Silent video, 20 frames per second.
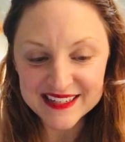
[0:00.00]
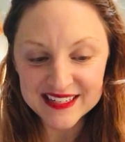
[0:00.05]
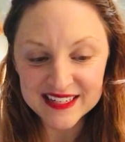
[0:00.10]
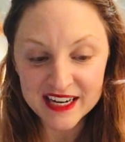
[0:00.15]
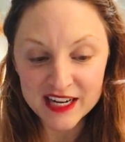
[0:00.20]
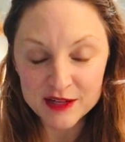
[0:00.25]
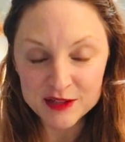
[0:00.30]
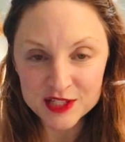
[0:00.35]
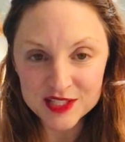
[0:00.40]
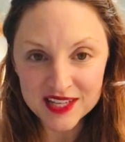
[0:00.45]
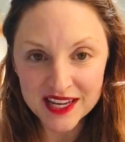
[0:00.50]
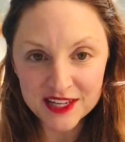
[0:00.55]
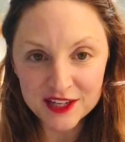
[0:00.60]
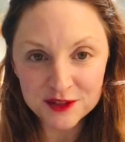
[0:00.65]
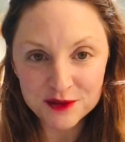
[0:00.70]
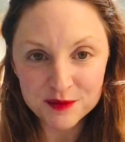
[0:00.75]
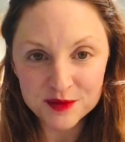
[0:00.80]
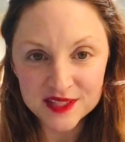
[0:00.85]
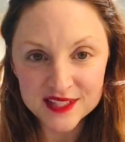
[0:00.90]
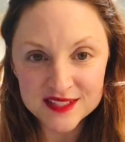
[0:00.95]
just getting
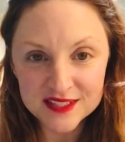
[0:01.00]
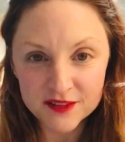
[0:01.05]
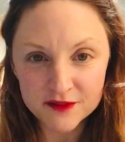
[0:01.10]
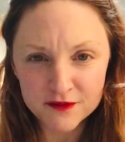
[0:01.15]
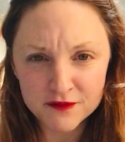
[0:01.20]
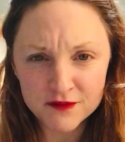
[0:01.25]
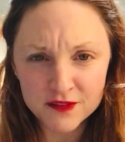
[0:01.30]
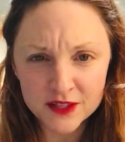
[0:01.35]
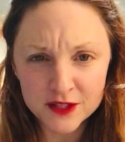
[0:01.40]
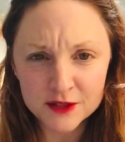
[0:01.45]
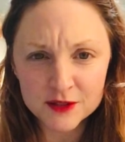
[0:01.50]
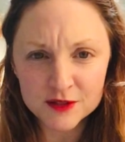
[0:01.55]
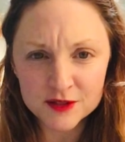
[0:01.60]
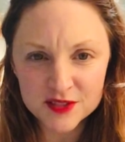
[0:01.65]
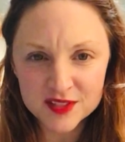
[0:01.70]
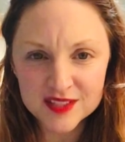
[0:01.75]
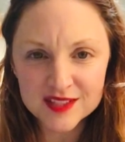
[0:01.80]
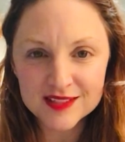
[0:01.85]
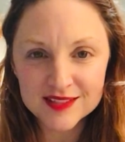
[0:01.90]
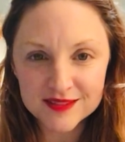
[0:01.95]
to a place that
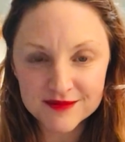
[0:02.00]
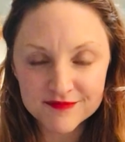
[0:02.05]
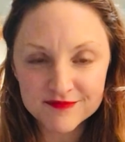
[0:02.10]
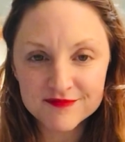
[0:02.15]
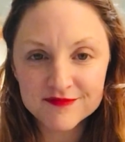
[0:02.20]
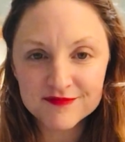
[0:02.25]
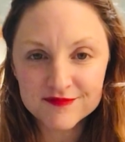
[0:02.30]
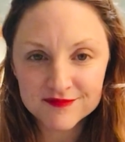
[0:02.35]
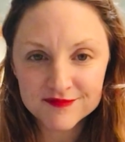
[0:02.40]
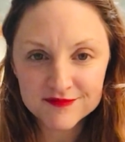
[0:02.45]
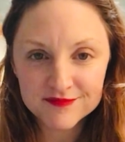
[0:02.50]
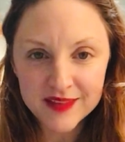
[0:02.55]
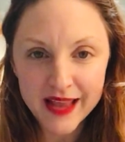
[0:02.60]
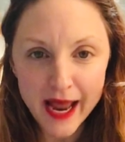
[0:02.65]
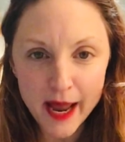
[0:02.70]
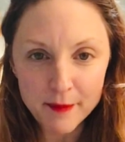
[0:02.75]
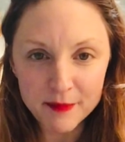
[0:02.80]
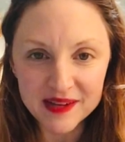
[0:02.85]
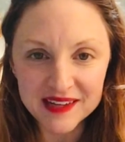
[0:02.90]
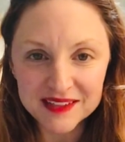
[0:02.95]
feels
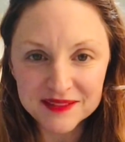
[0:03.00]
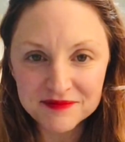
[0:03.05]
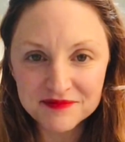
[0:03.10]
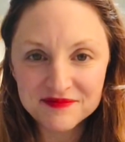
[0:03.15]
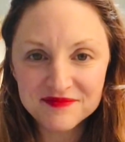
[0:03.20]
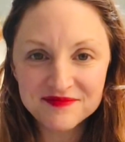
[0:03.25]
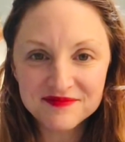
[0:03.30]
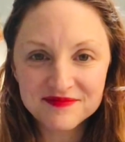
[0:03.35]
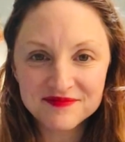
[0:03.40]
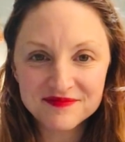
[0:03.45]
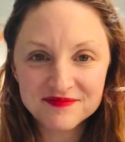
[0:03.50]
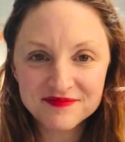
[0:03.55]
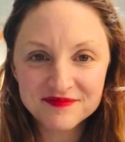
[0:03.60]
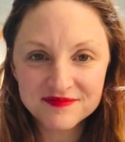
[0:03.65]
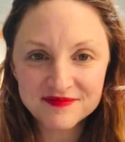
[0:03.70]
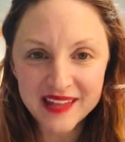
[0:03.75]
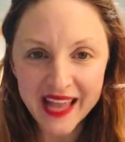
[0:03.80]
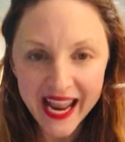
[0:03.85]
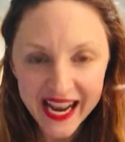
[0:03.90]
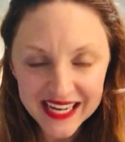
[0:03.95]
happy
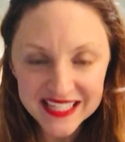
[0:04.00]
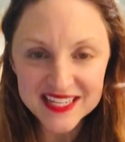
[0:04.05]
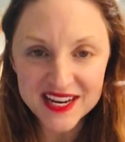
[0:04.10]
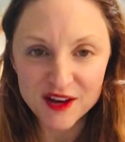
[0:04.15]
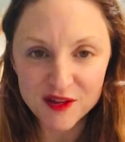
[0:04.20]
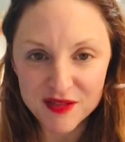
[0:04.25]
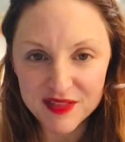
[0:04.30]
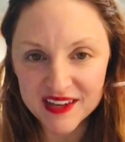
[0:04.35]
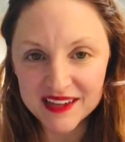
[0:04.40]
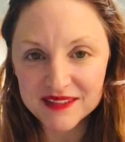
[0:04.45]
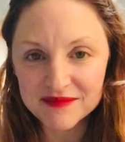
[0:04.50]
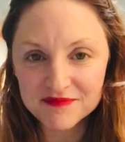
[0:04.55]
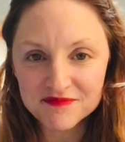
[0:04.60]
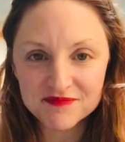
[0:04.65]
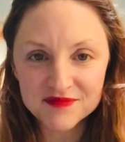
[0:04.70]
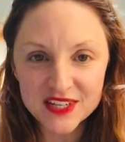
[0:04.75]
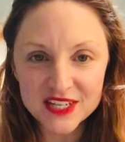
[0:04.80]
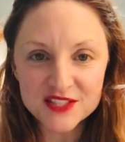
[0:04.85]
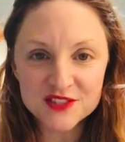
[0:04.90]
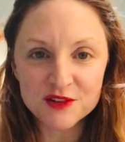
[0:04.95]
and healthy,
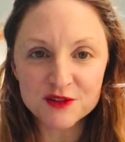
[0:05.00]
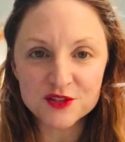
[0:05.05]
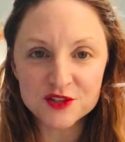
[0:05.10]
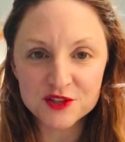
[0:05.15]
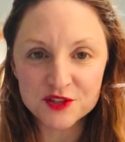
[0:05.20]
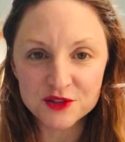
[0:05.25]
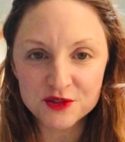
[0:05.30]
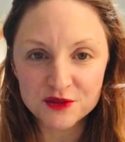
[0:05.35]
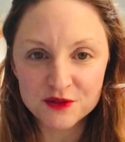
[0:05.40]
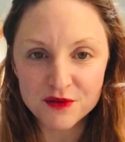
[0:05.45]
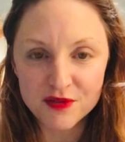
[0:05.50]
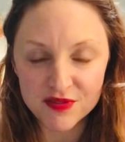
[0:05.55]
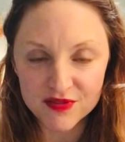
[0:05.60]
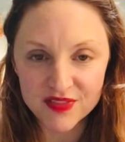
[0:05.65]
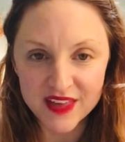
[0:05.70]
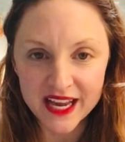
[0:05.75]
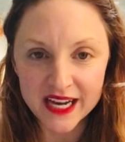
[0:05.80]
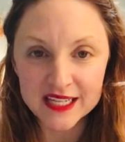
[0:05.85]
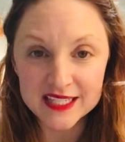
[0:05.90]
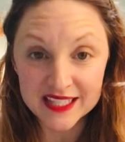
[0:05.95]
because those two
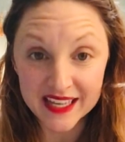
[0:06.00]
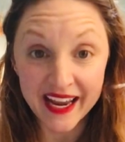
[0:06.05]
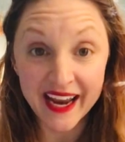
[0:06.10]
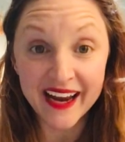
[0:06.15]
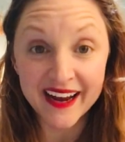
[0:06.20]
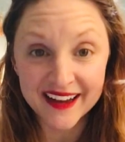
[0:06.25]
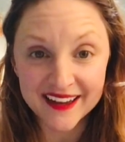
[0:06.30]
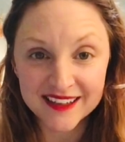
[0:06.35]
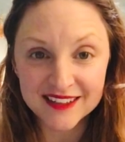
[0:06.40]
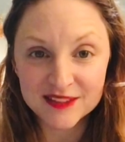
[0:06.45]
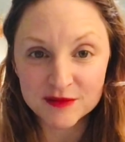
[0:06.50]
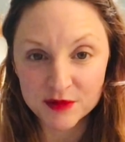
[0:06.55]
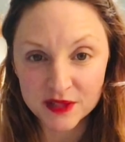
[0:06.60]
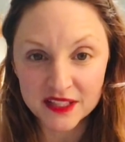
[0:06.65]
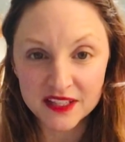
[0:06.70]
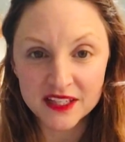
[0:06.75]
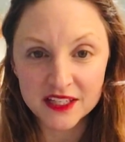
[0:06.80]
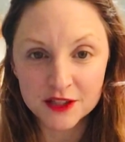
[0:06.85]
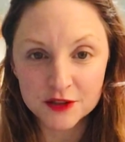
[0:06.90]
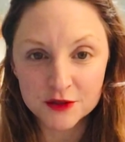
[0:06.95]
things can
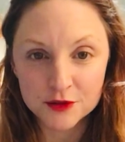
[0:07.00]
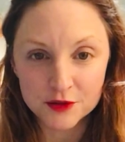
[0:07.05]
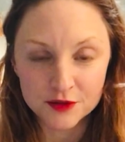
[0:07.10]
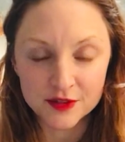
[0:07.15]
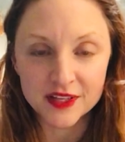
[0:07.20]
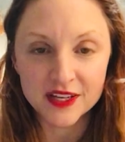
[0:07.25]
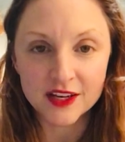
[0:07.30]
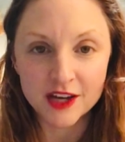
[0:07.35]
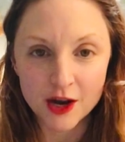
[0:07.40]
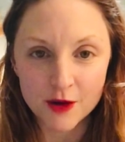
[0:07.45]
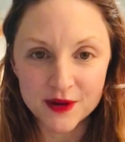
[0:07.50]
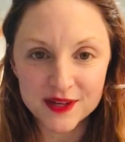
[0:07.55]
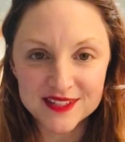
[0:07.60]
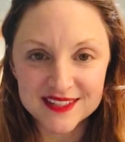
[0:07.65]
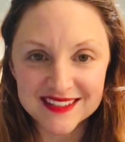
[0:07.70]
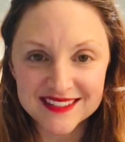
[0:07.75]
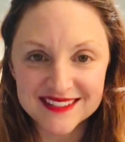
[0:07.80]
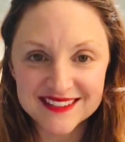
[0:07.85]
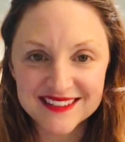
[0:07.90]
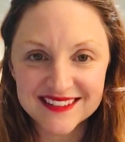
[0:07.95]
really truly
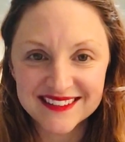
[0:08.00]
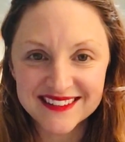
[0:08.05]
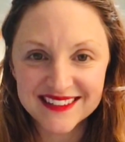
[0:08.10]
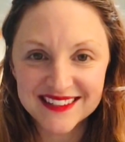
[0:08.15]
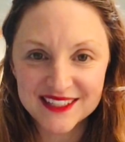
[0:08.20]
coexist.